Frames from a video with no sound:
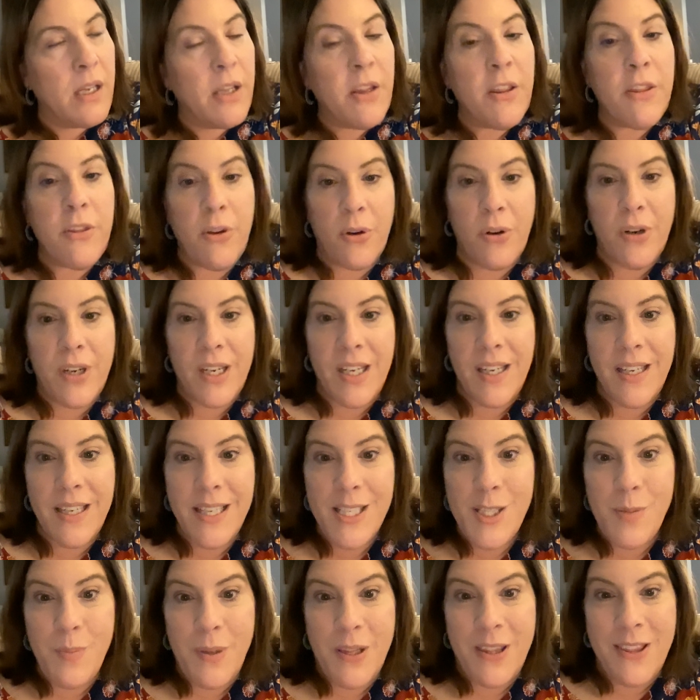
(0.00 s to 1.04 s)
30.
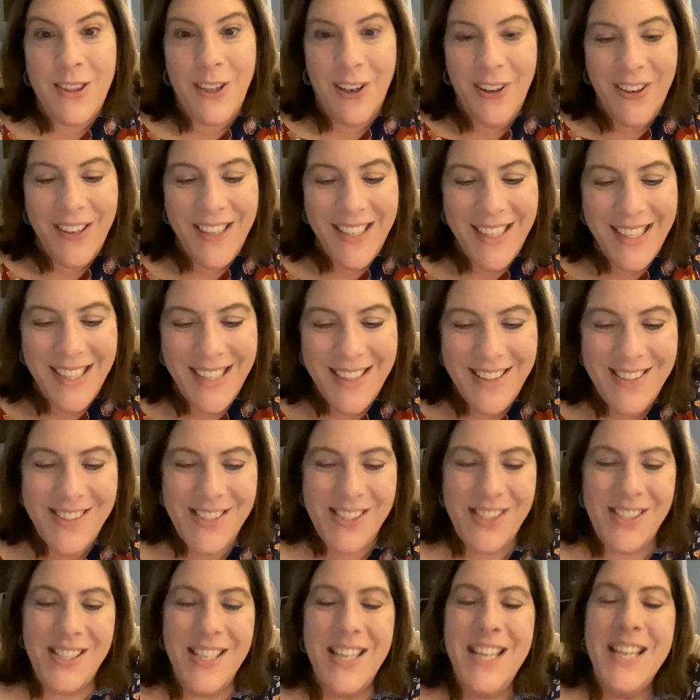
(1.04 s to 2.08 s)
It's been 30
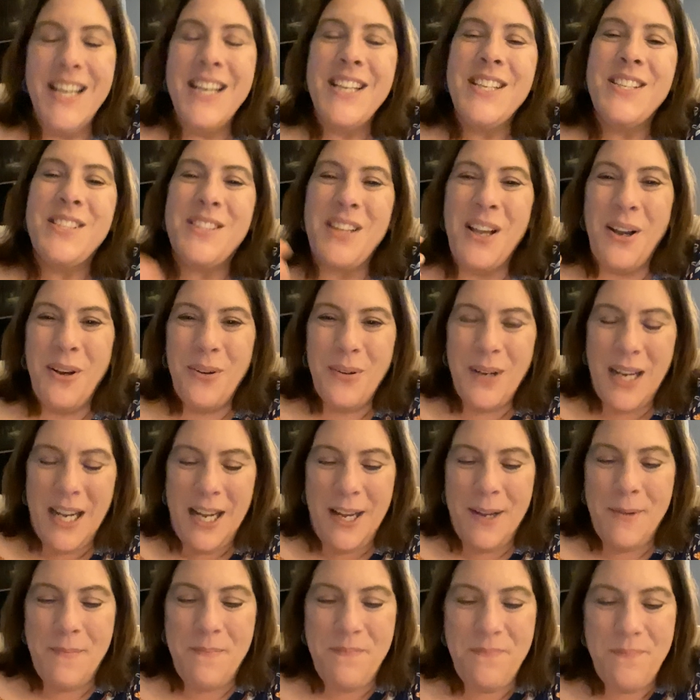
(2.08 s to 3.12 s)
years.
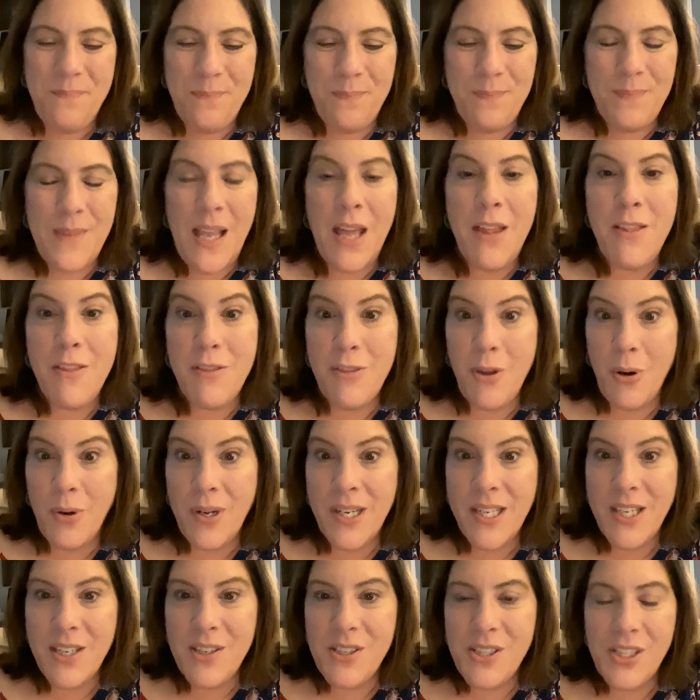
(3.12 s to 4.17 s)
So,
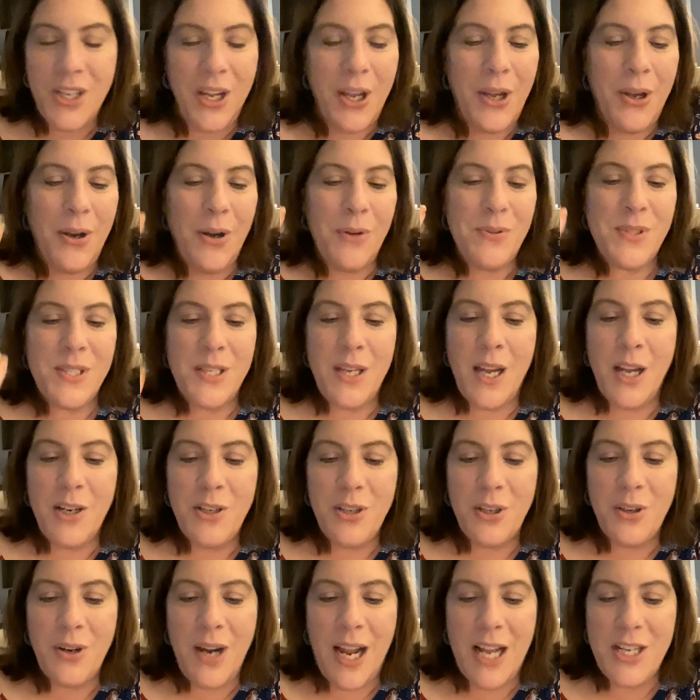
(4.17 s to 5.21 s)
30 years ago, I was in
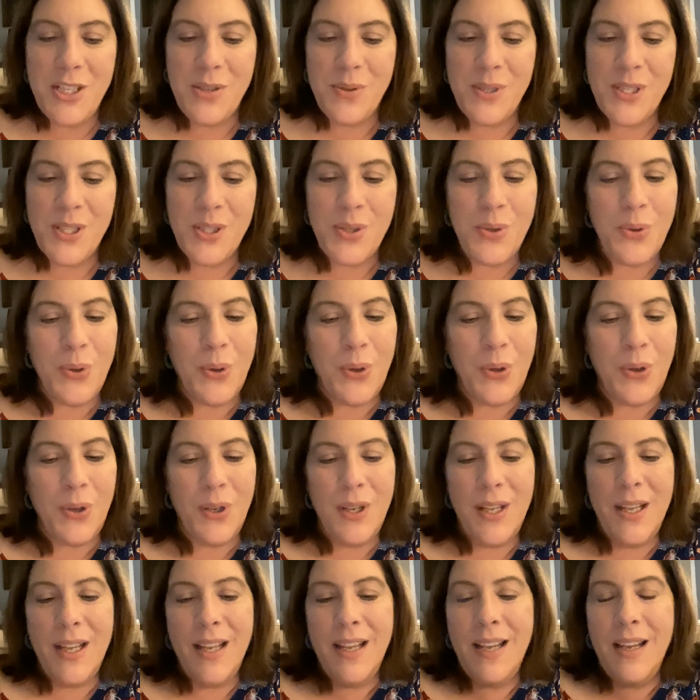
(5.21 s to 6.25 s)
undergraduate school,
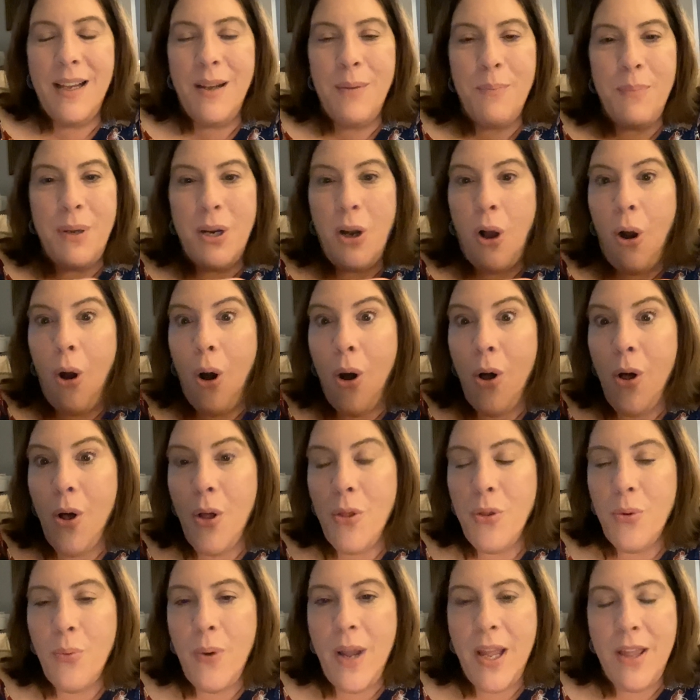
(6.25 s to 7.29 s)
but
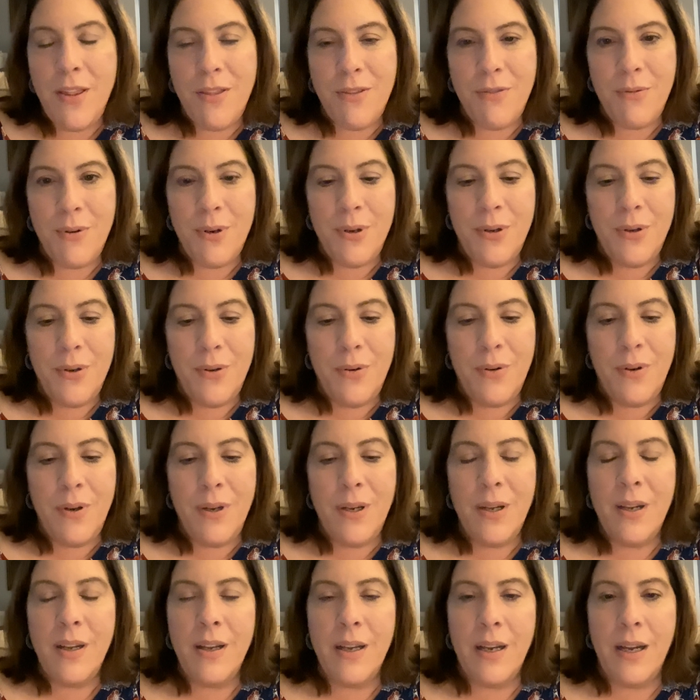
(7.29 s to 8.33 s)
all the way through,
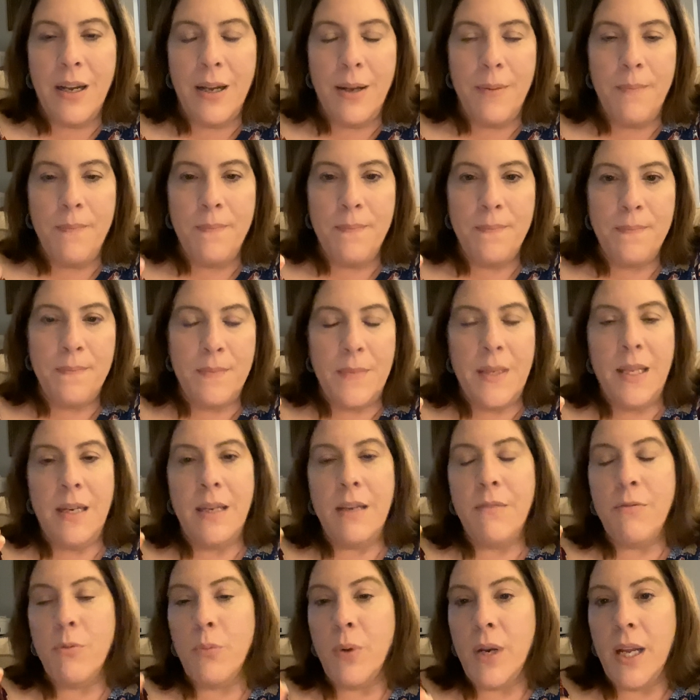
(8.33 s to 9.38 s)
and
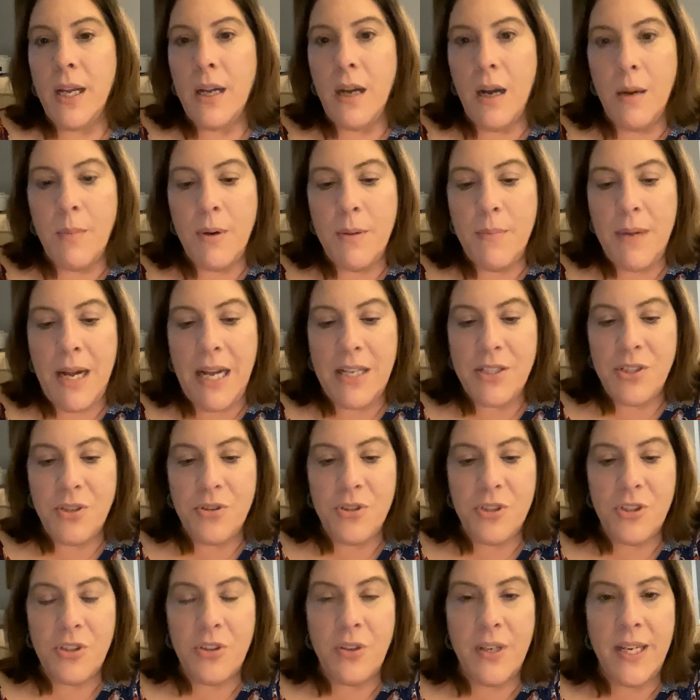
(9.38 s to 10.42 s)
even when I got my
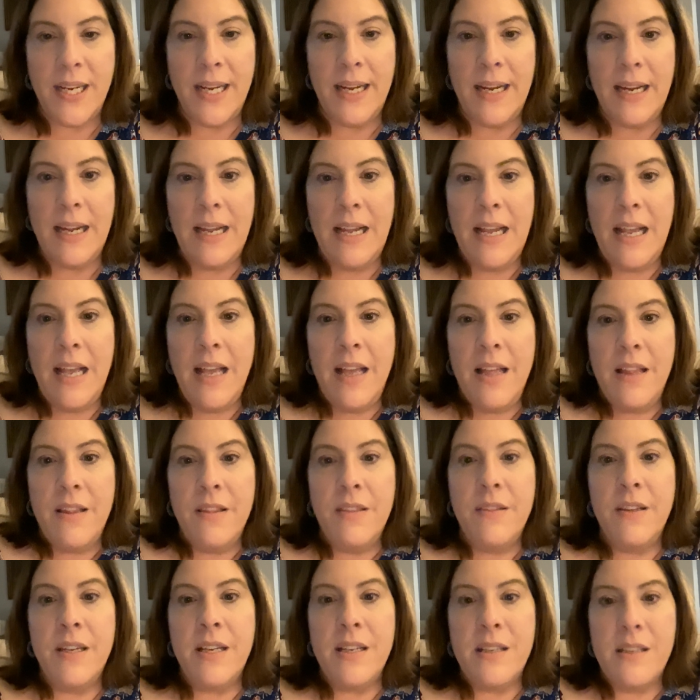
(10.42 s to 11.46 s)
master's degree,
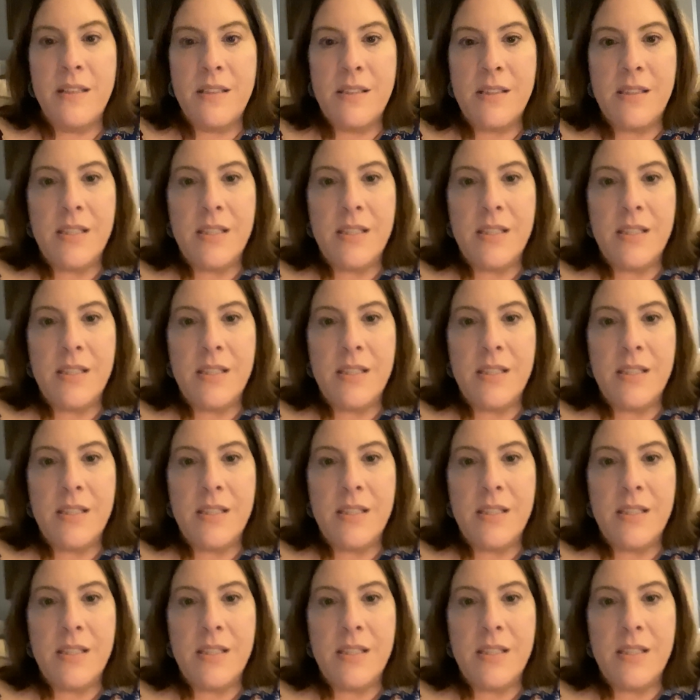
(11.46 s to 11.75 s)
this